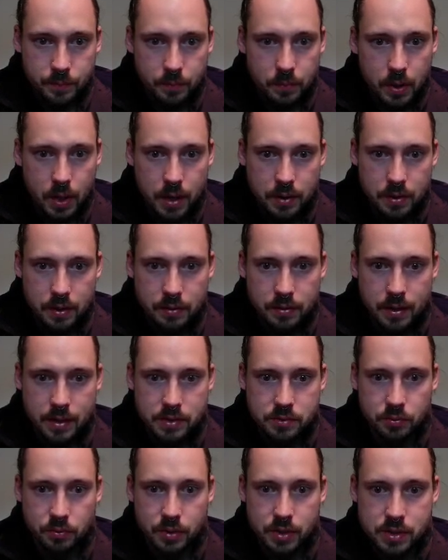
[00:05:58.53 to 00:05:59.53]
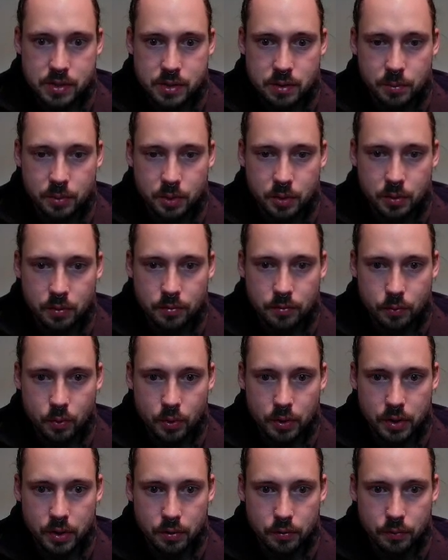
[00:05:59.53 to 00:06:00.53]
I think that's reasonable.
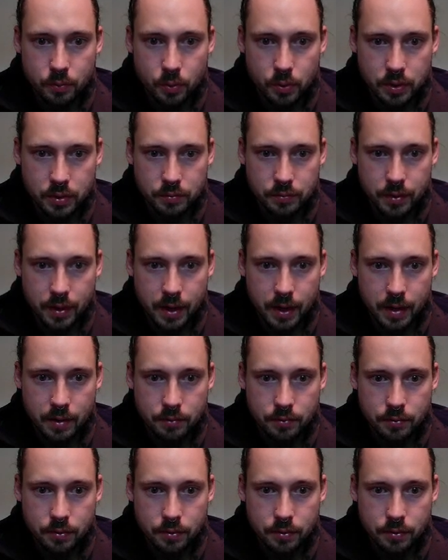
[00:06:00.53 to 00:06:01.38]
40 or 45.